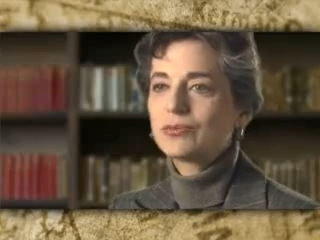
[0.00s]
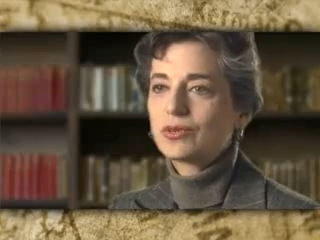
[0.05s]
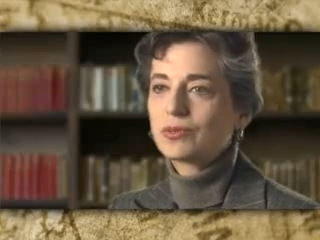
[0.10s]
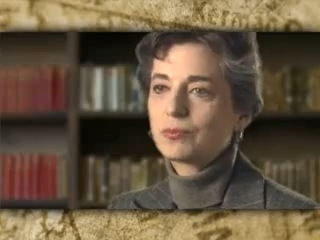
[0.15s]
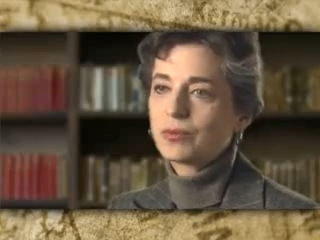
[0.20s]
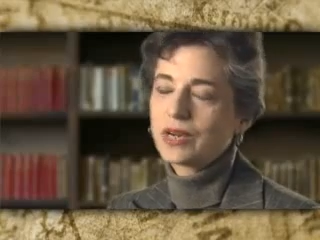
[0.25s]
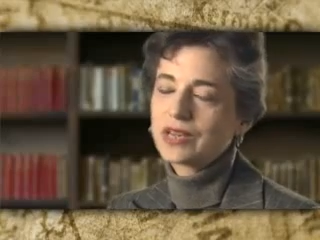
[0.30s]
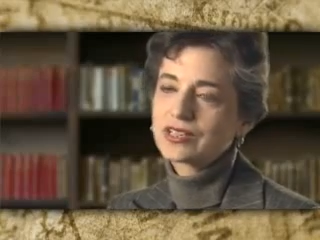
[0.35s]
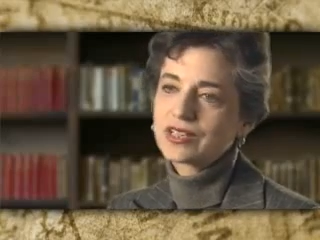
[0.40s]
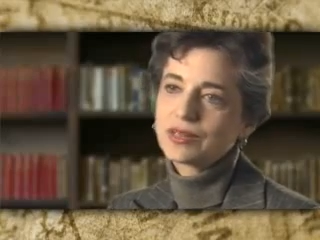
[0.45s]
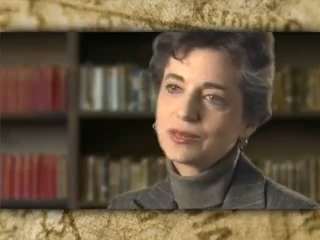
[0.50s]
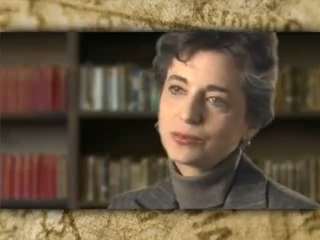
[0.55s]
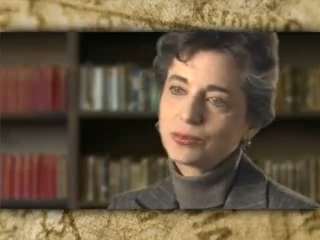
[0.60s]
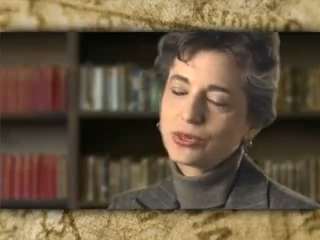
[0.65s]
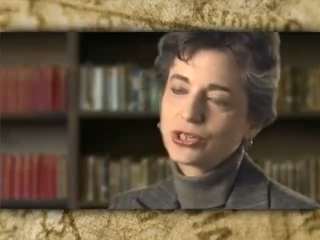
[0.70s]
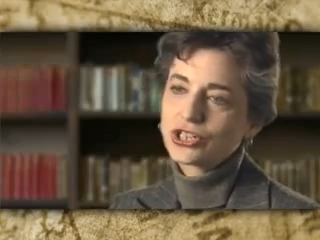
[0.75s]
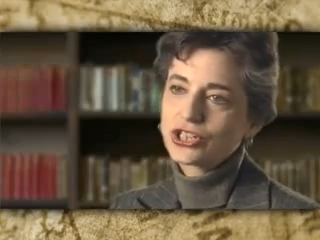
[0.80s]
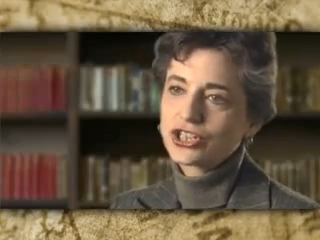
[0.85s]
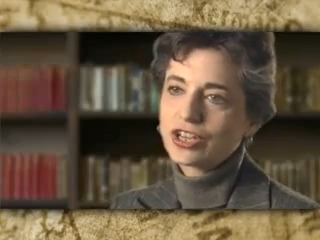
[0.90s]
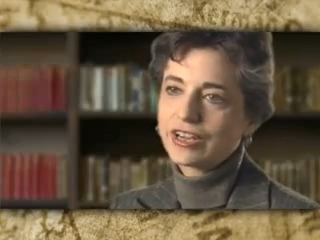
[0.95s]
with President
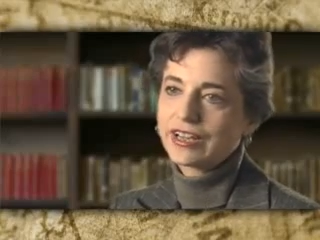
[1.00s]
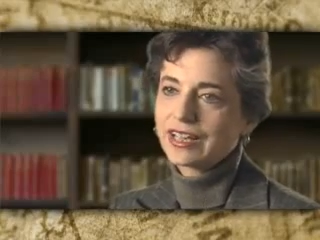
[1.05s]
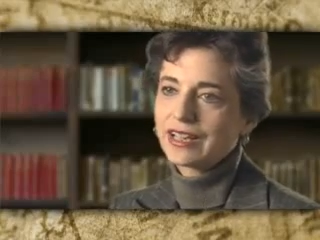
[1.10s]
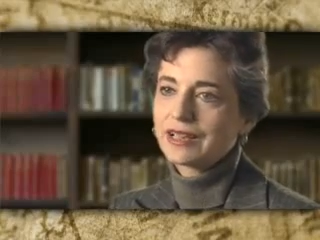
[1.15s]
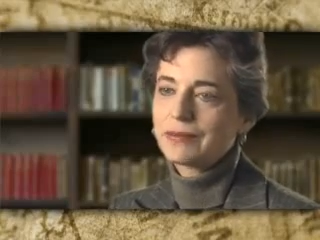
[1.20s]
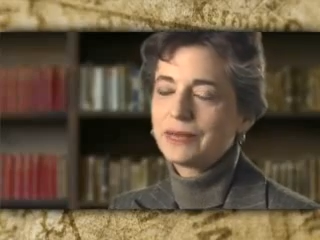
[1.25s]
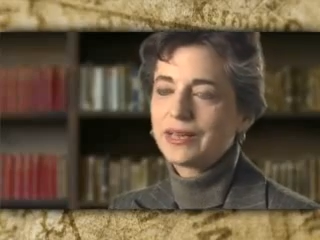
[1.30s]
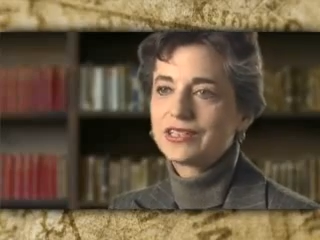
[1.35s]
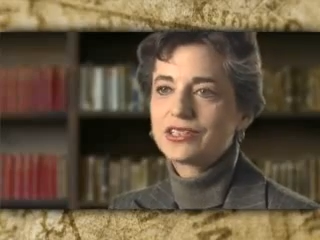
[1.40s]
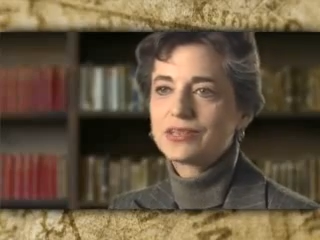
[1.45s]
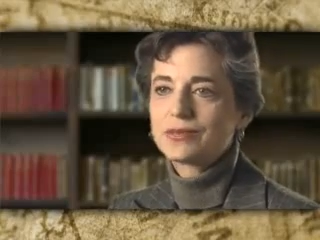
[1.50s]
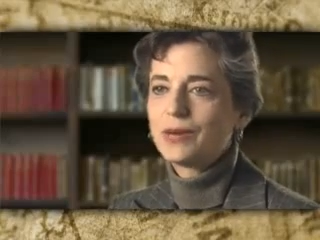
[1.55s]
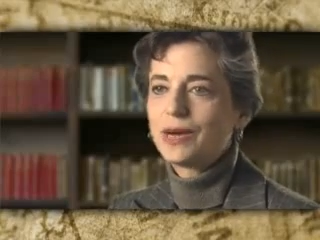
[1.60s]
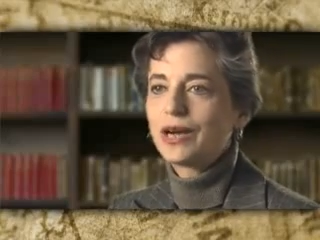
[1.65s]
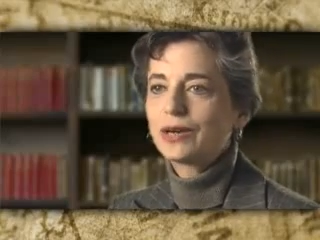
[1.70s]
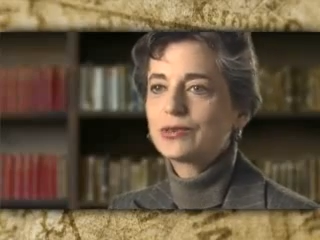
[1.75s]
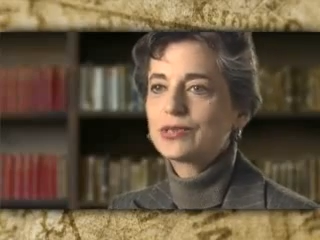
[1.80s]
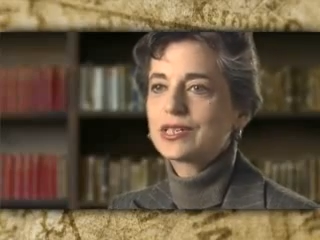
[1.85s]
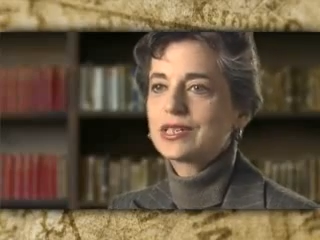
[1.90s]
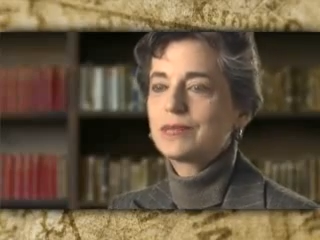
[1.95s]
Bush talking about
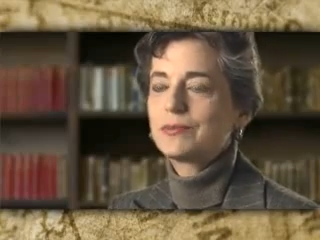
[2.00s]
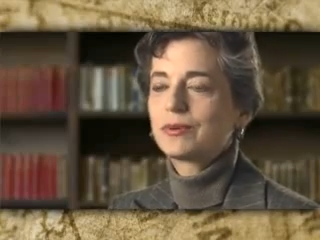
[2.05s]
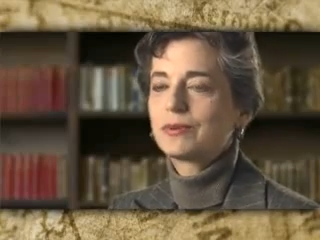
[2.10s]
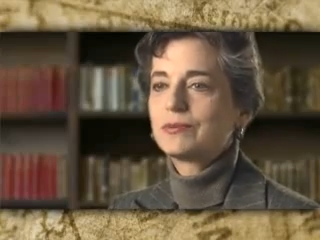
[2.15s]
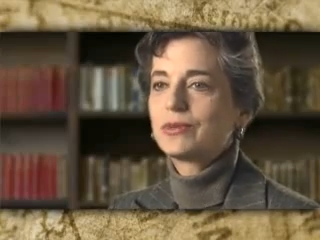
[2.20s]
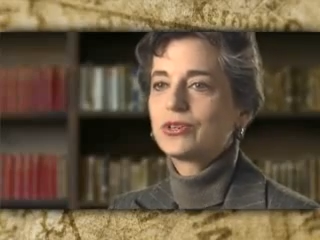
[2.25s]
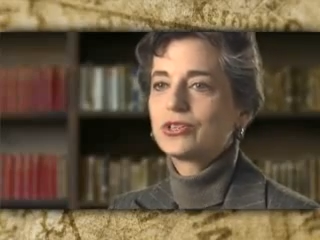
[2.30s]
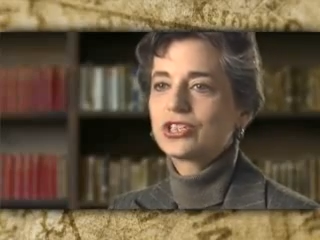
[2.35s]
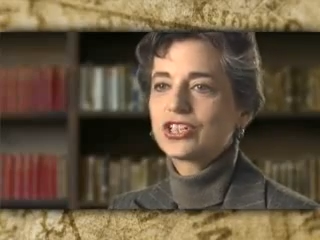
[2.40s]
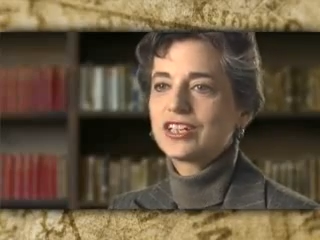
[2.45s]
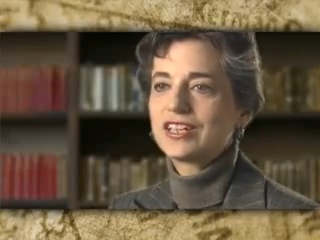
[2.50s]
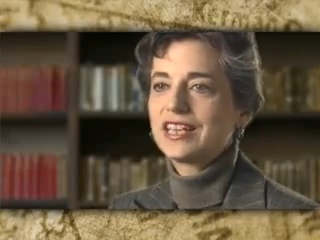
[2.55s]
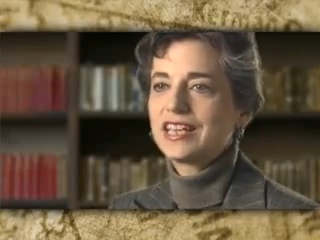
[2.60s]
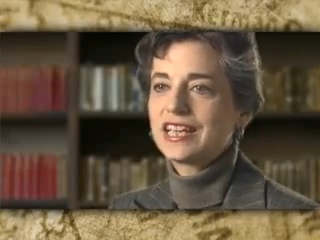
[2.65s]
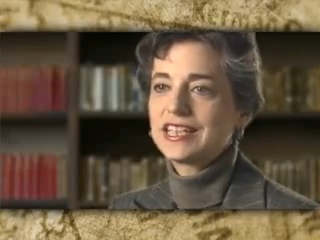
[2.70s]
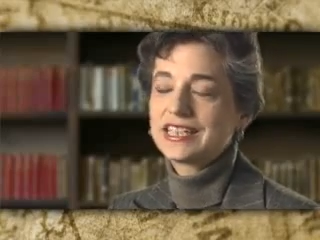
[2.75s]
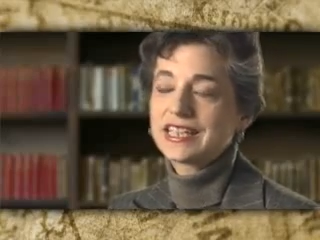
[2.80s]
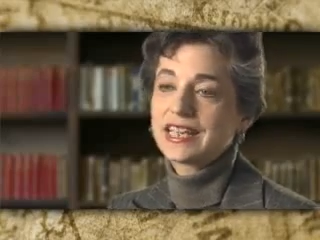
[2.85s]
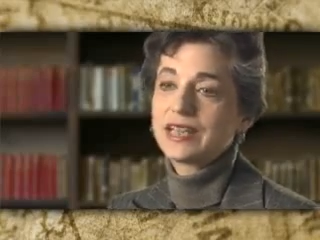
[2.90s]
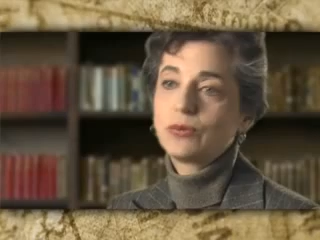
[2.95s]
democracy promotion, they
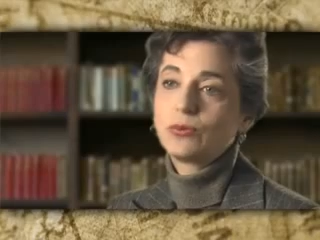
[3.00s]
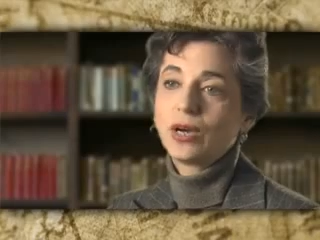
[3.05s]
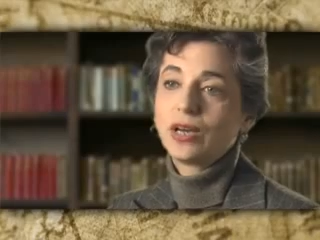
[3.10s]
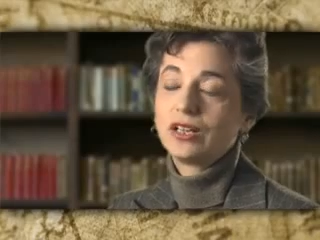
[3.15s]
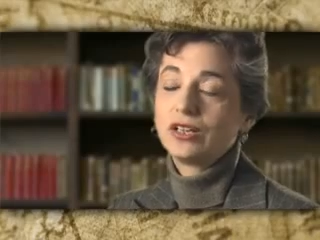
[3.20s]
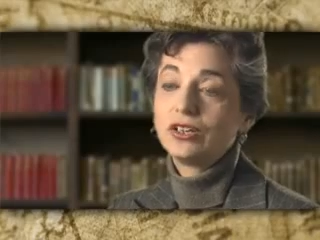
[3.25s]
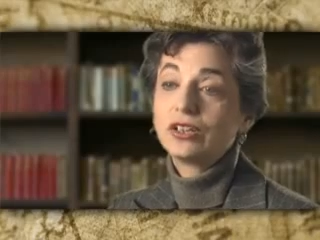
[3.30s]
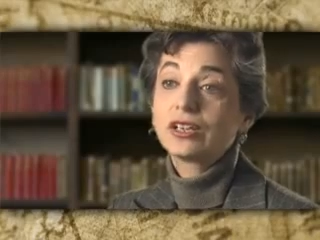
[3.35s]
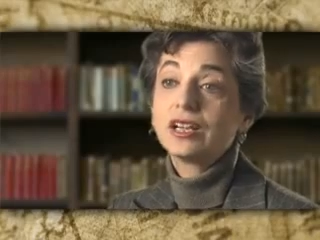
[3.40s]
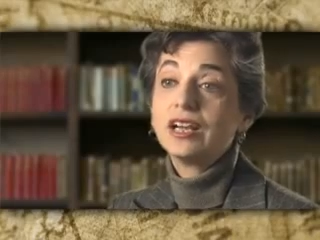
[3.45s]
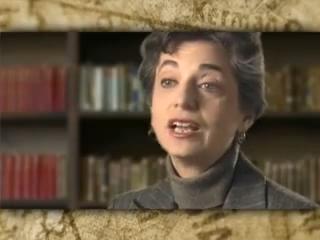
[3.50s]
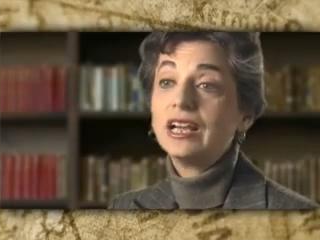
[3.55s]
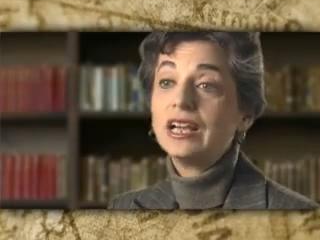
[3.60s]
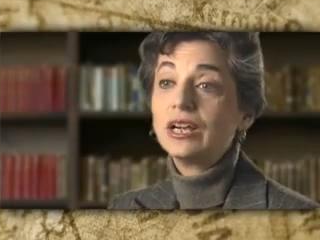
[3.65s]
say, well, look,